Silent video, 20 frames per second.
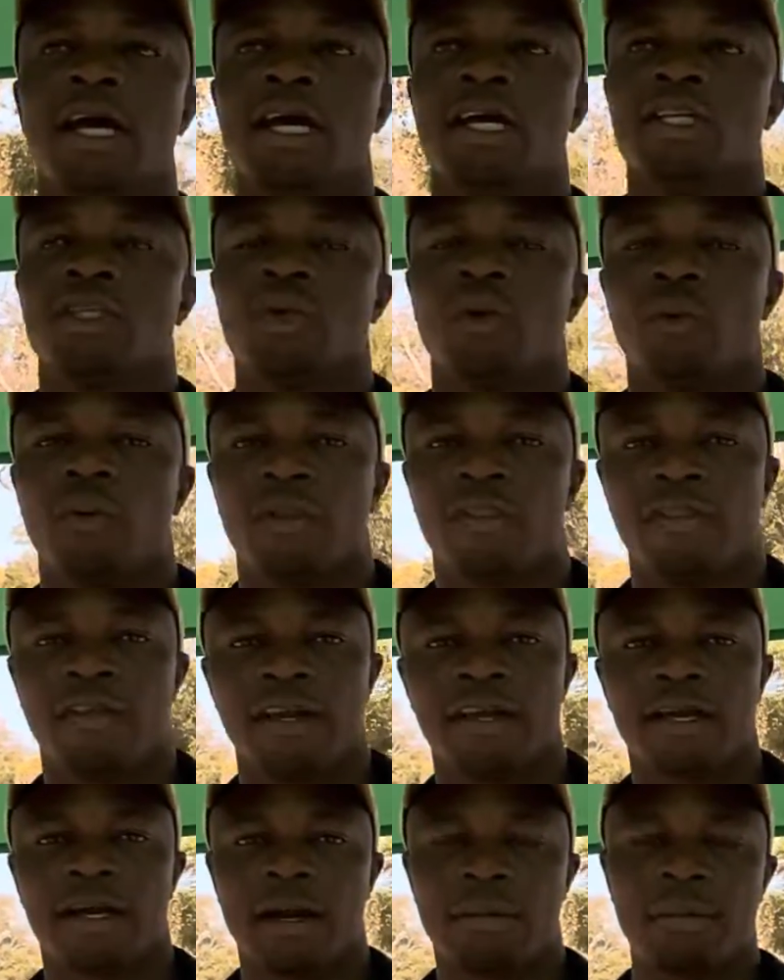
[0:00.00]
So we
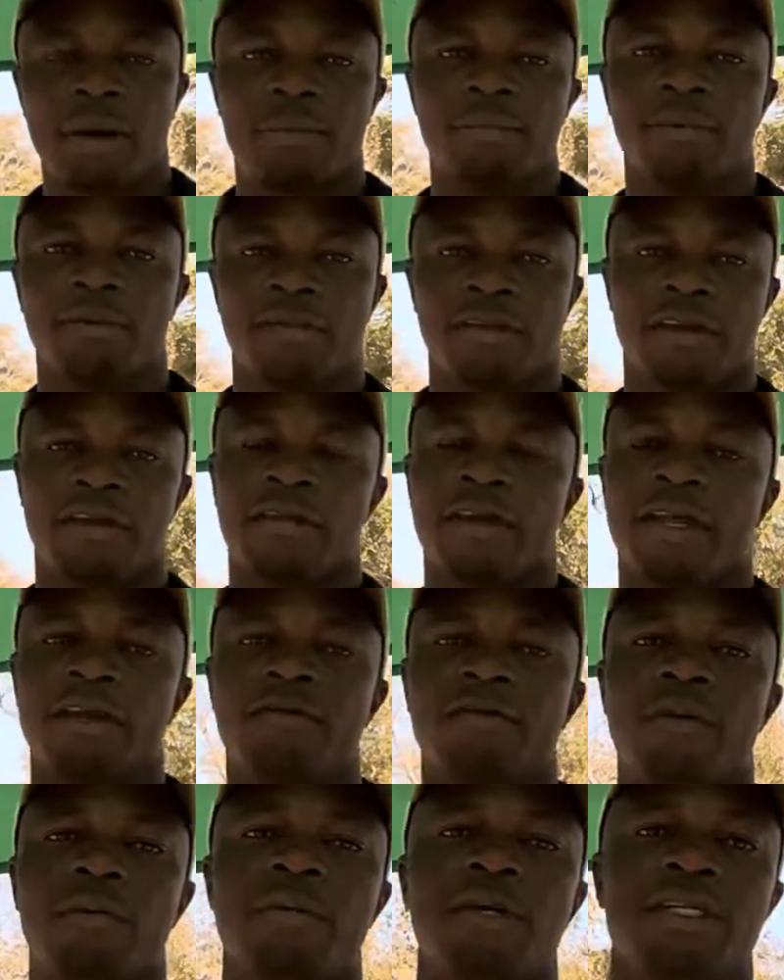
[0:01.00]
then come up with the
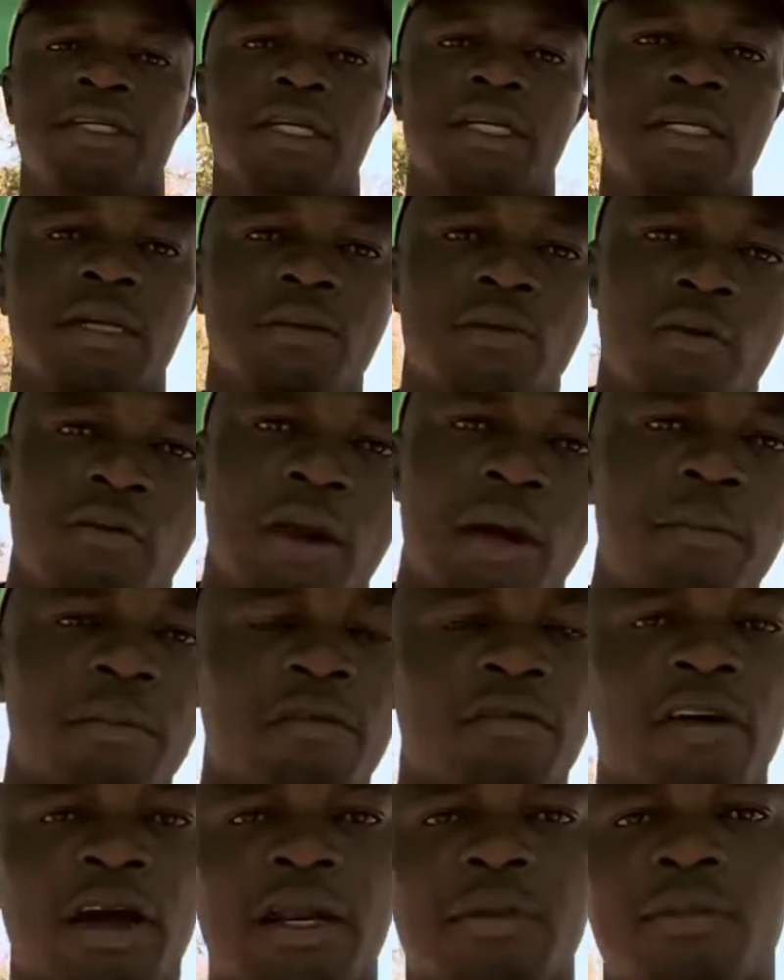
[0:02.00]
information in terms of number
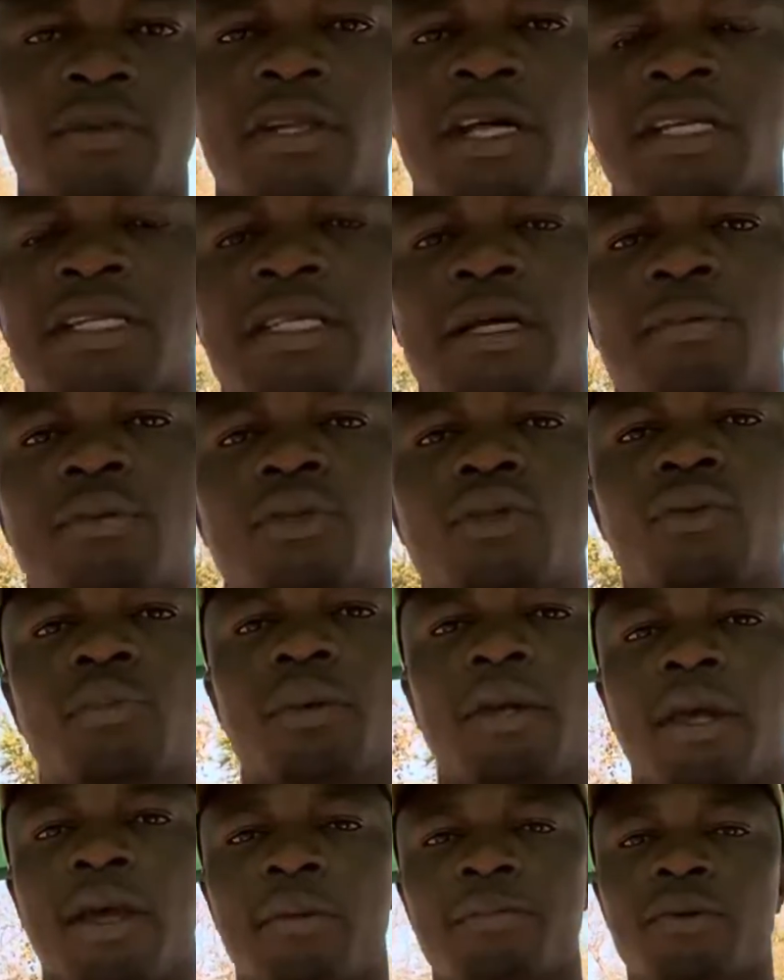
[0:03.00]
of animals that is supposed to
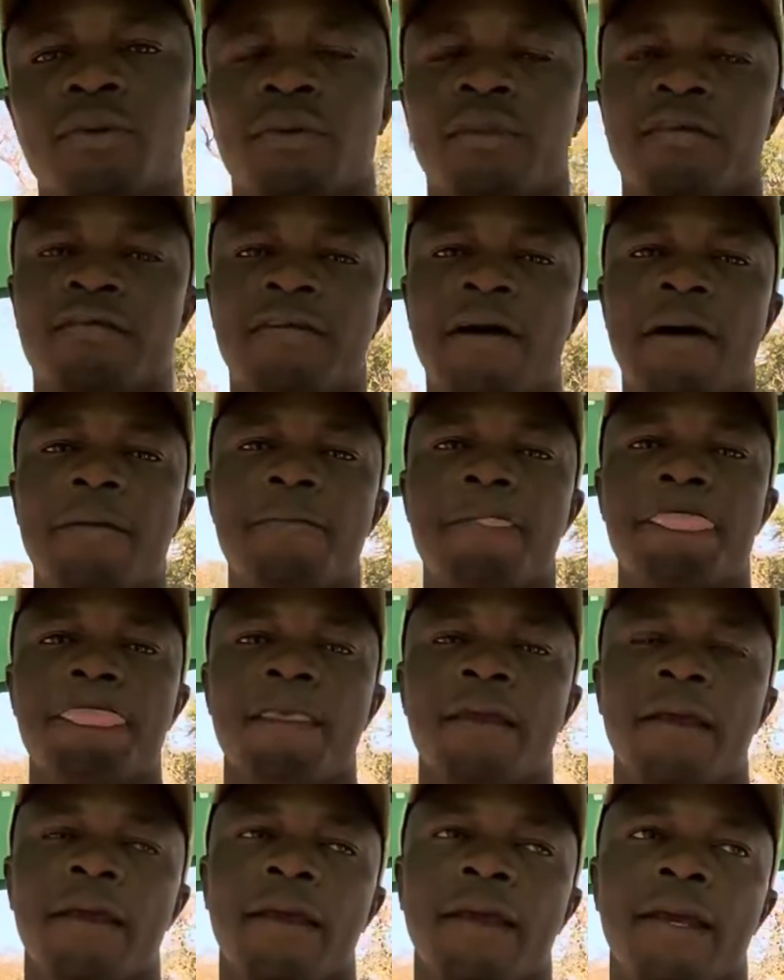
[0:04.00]
be kept on the farm,
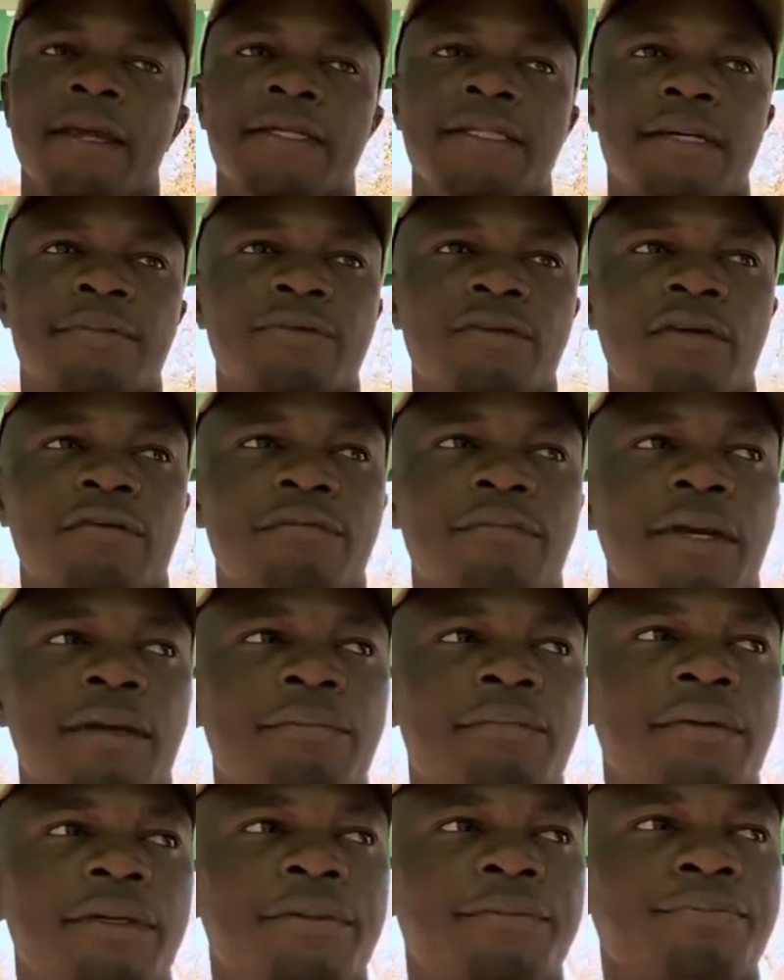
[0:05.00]
in terms of
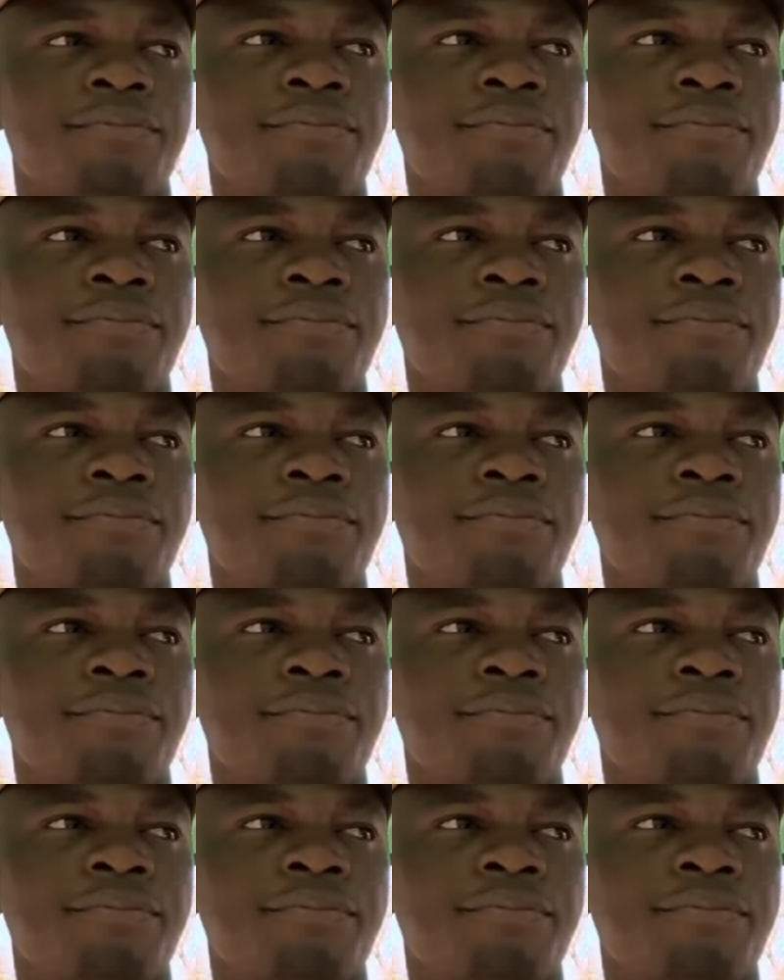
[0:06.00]
maybe